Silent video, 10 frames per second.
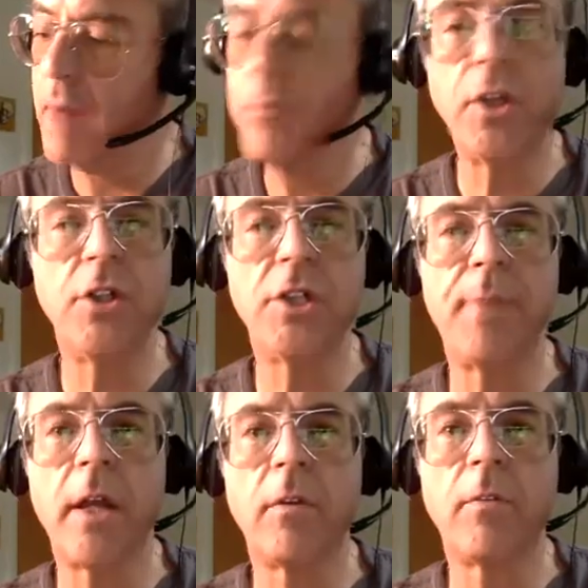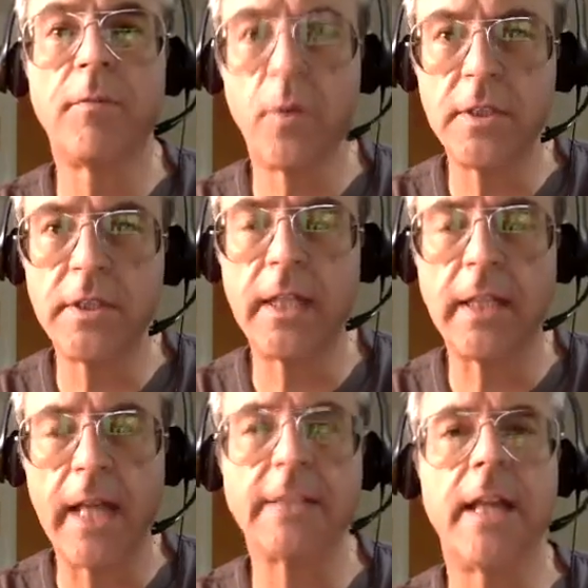Could you spell your first and
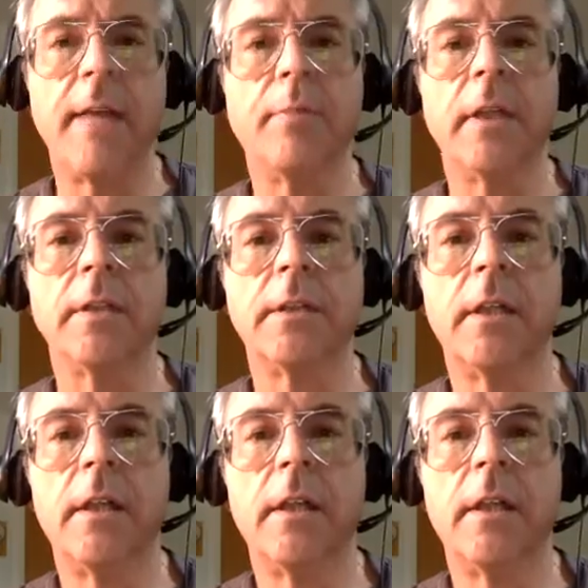last name, please?